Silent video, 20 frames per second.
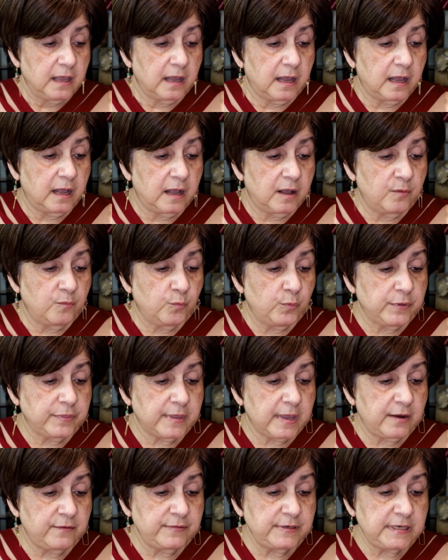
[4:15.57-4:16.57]
With
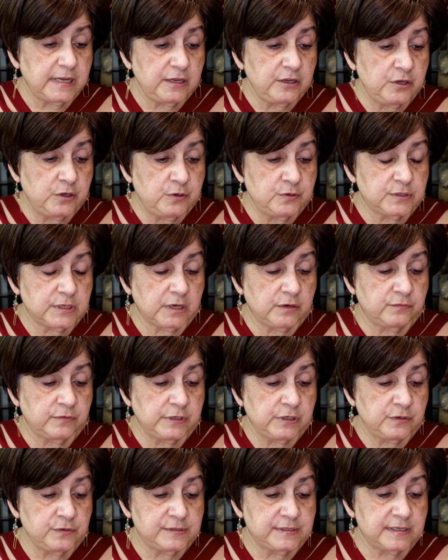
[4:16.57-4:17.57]
everyday use, it
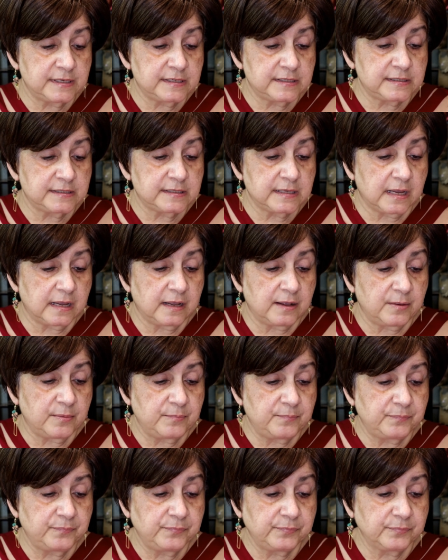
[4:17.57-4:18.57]
reduces
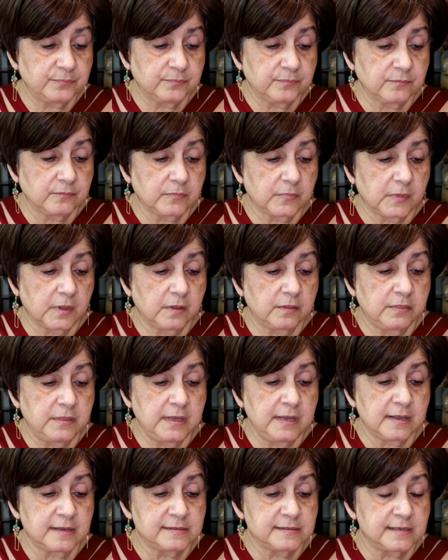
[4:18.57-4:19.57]

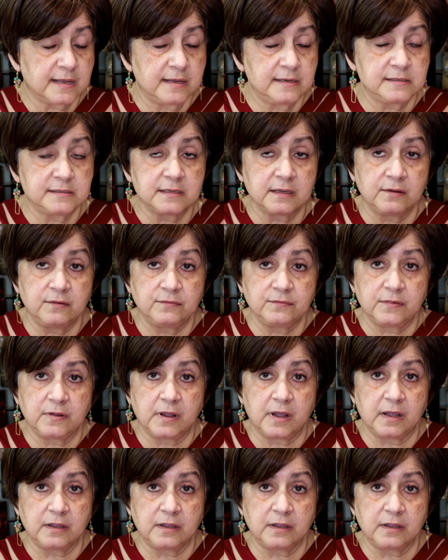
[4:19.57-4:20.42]
the signs of